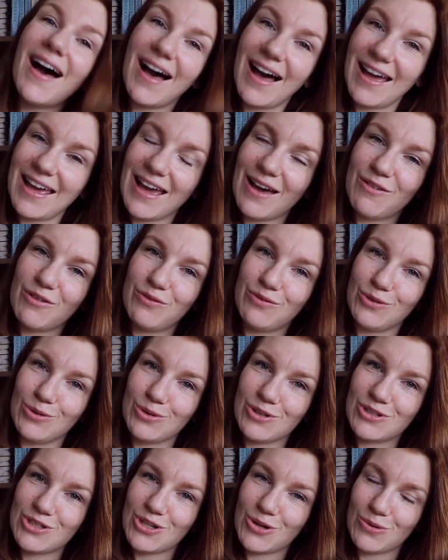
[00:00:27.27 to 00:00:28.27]
I have a few
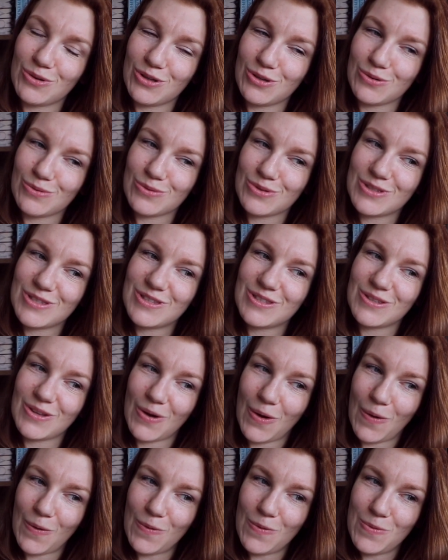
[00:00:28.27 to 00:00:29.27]
to show you.
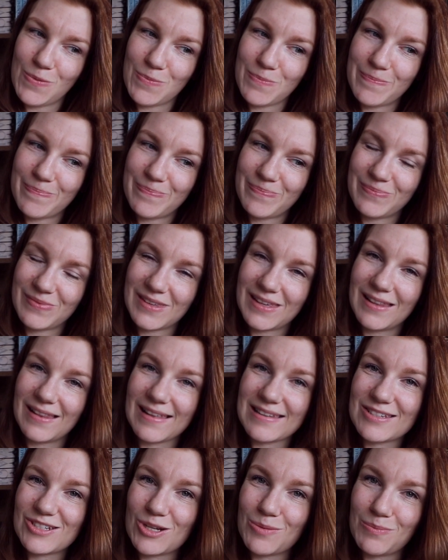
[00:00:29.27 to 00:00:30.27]
So
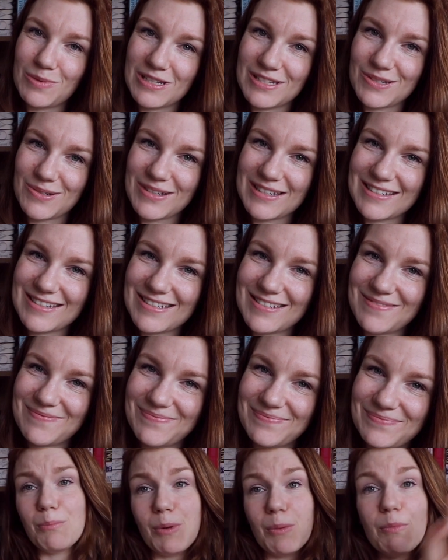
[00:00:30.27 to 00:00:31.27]
let's jump into it.
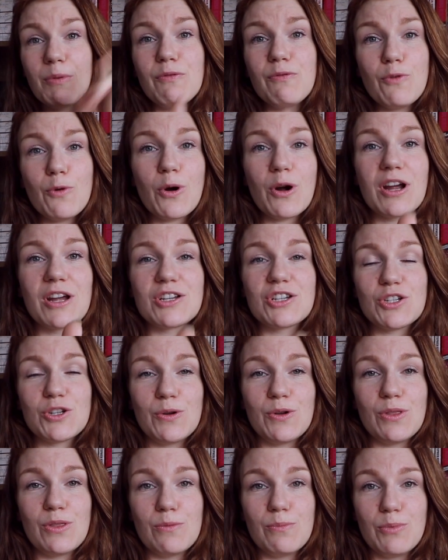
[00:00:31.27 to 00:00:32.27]
But before I show
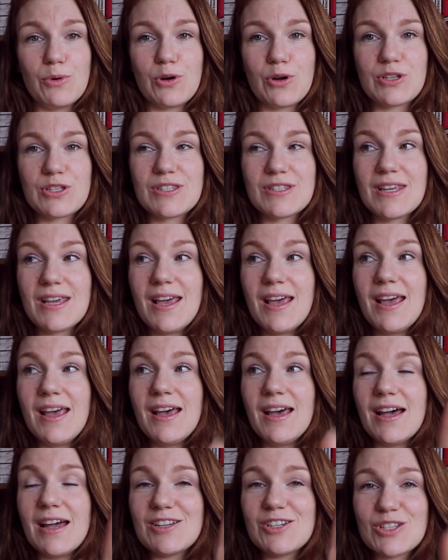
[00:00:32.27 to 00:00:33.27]
you the books,
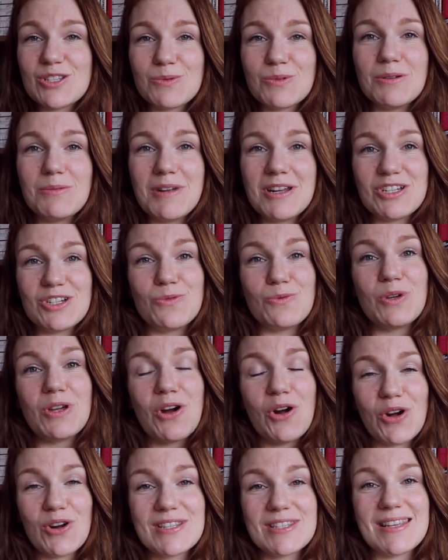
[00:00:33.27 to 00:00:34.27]
I just want to mention we
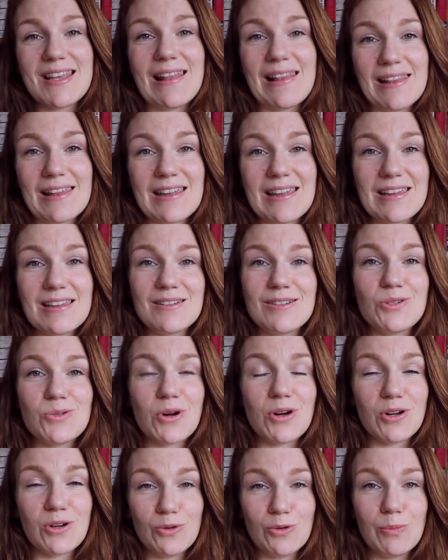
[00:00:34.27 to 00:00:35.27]
are settling into
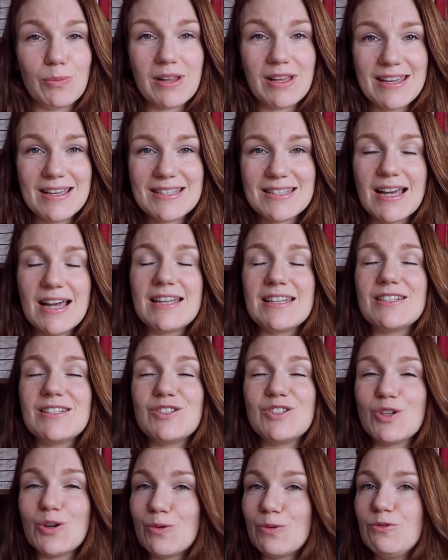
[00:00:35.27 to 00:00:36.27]
our new place. I
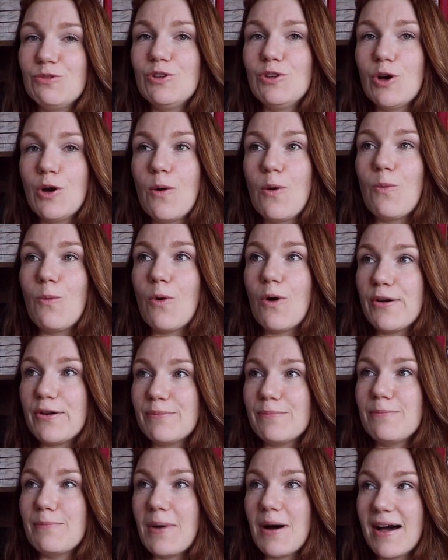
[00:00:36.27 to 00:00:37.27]
don't know what
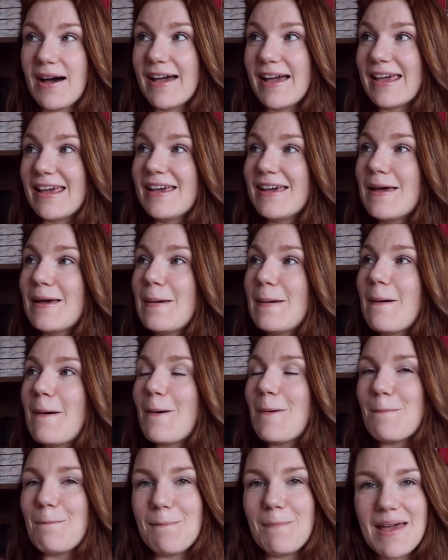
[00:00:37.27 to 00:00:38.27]
my
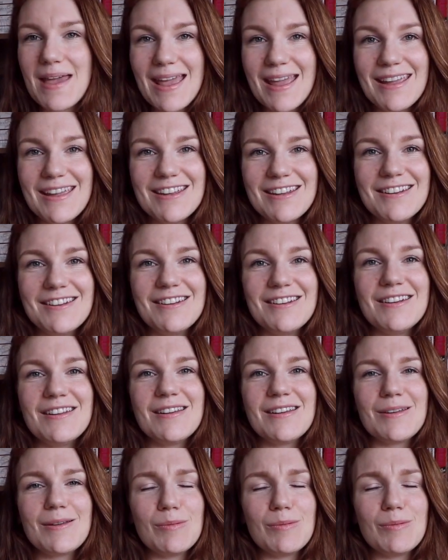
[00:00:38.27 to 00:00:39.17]
main